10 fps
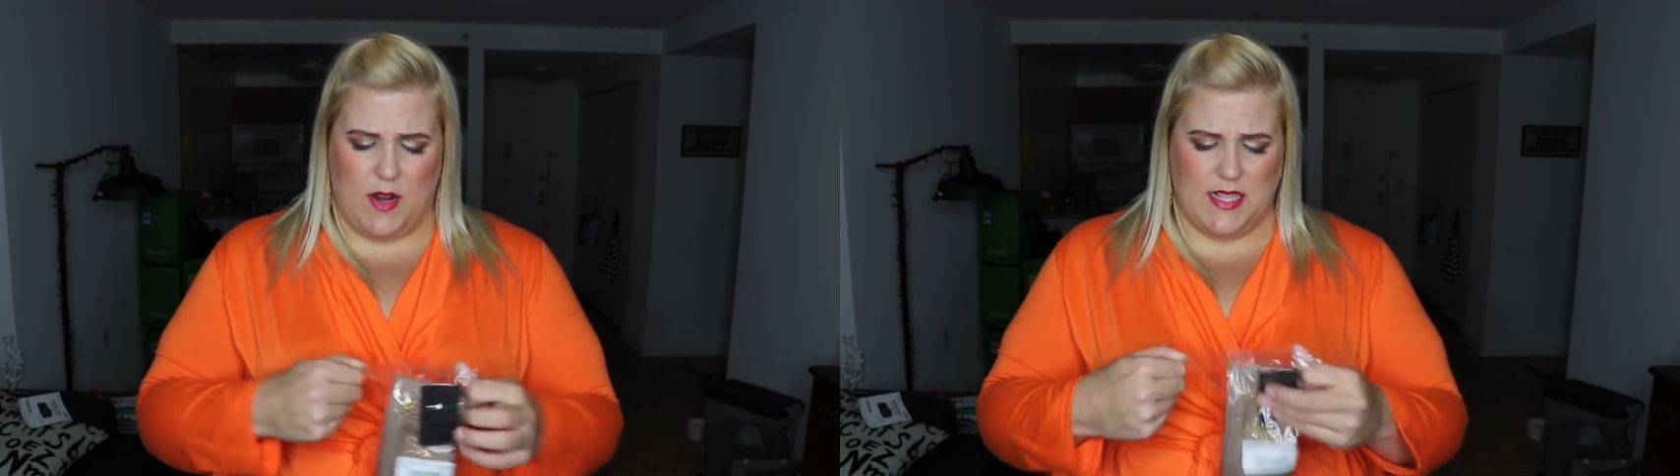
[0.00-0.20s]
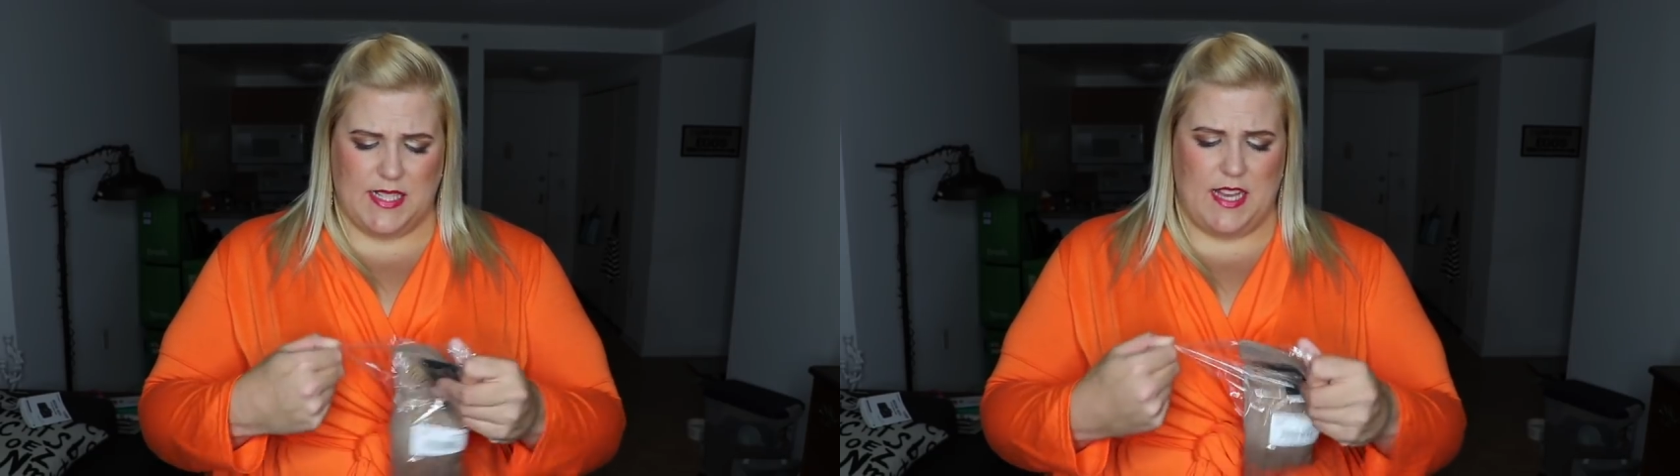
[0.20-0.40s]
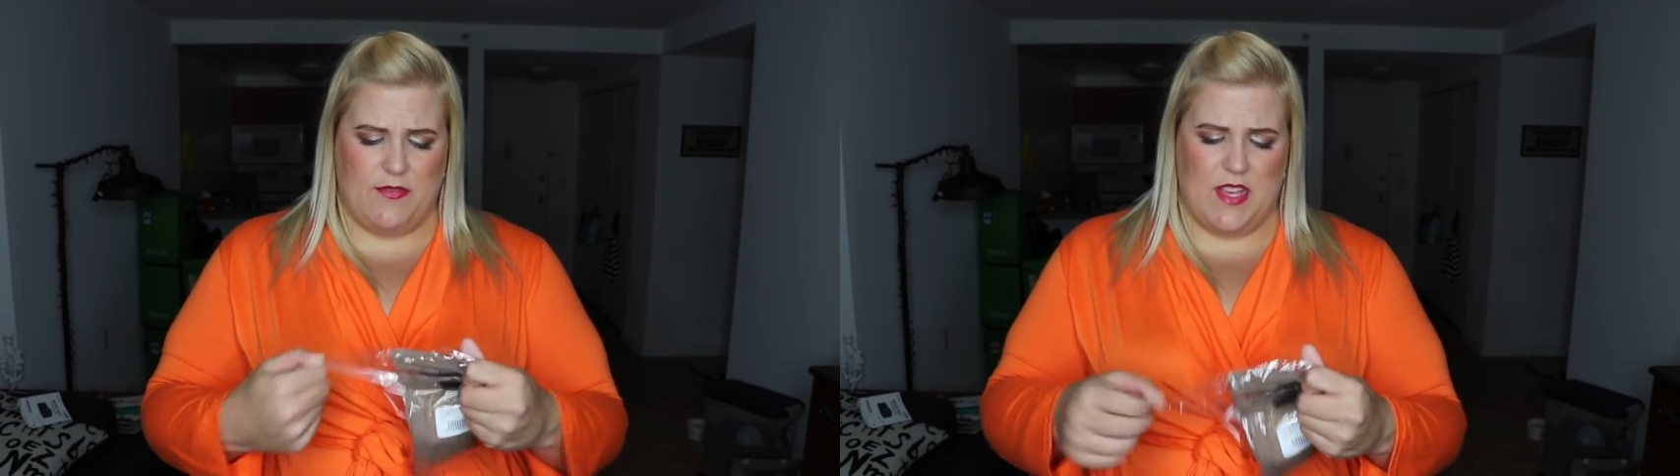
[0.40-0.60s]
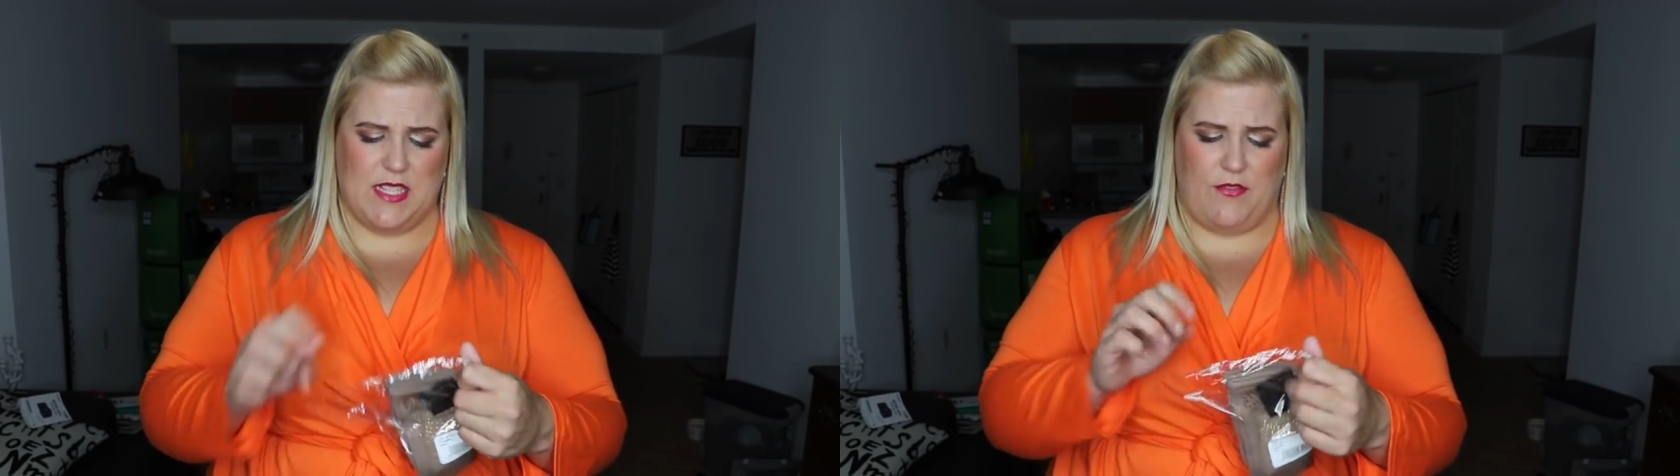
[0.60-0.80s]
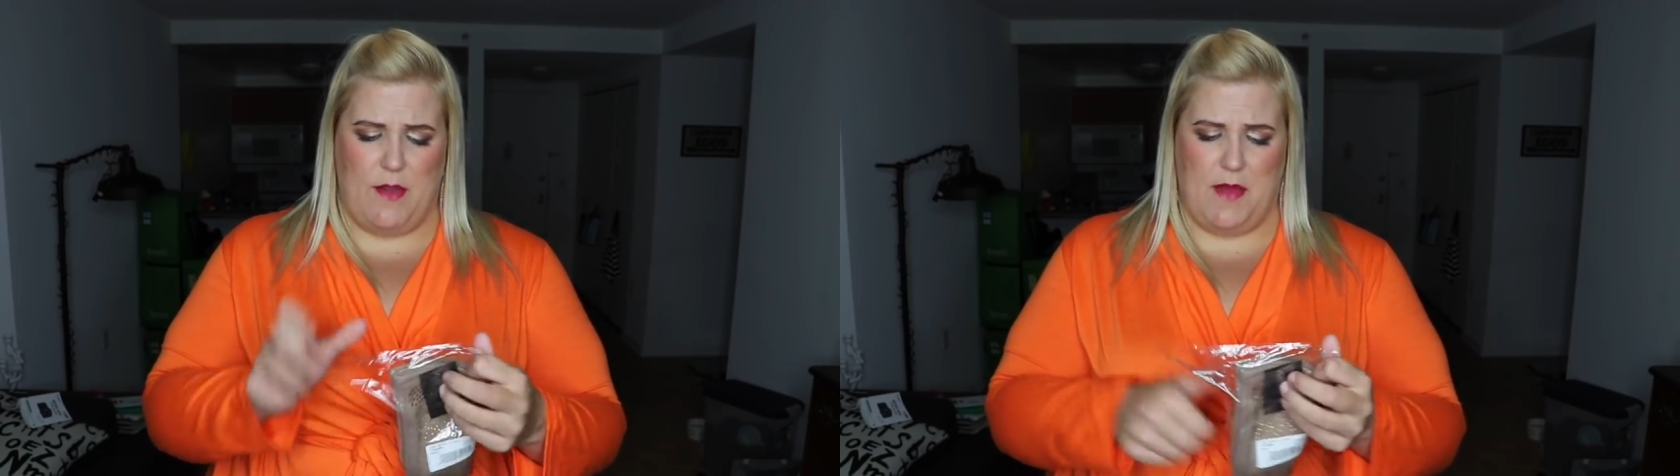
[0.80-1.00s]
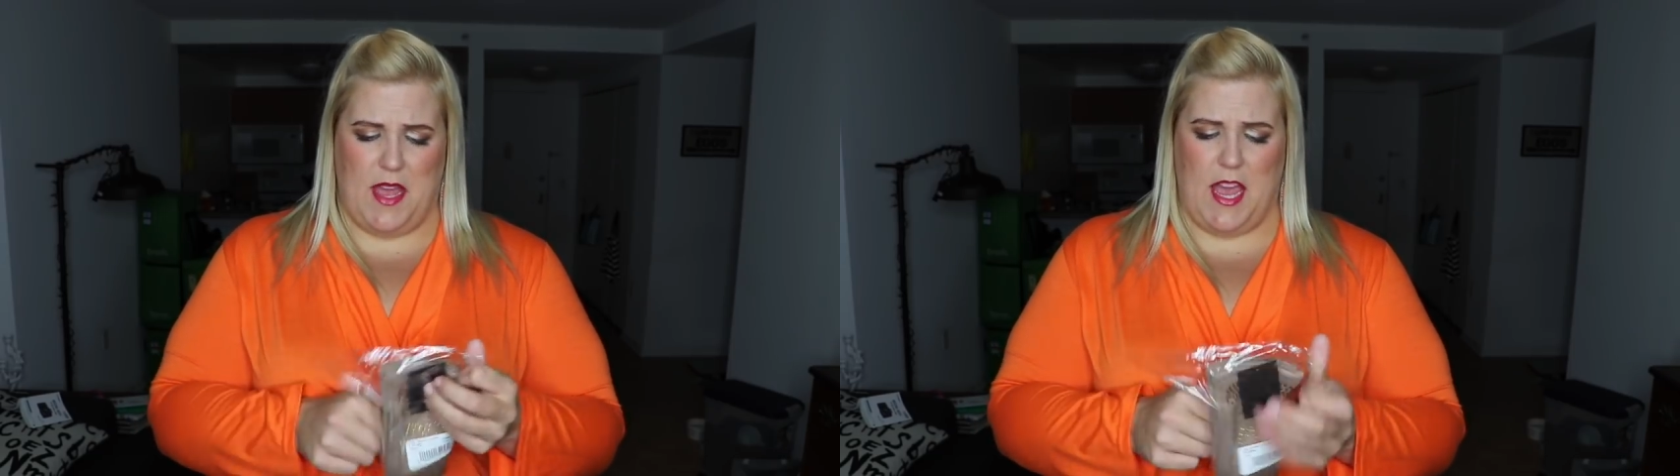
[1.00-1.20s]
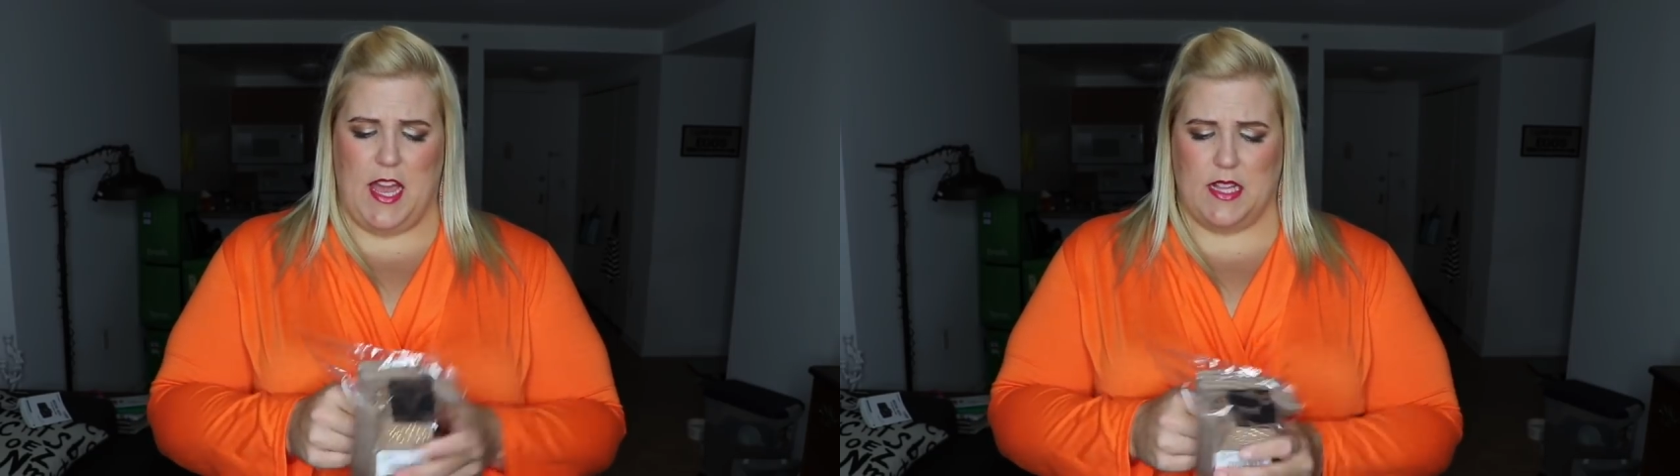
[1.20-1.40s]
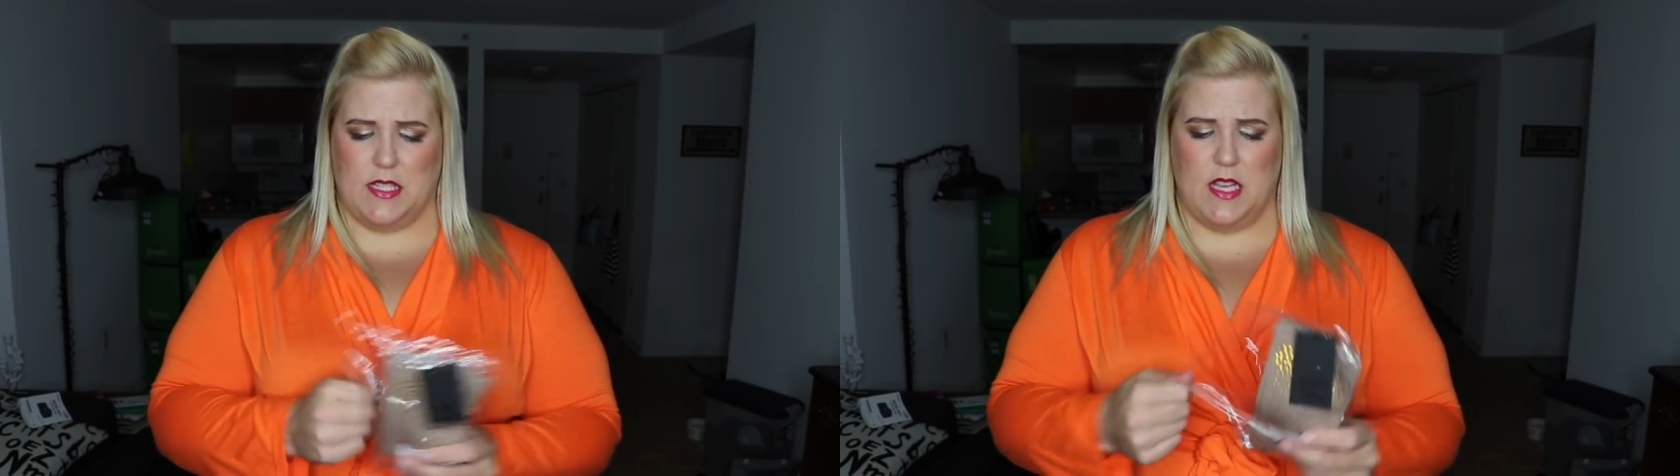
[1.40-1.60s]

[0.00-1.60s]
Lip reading: want to see if these fit my hands.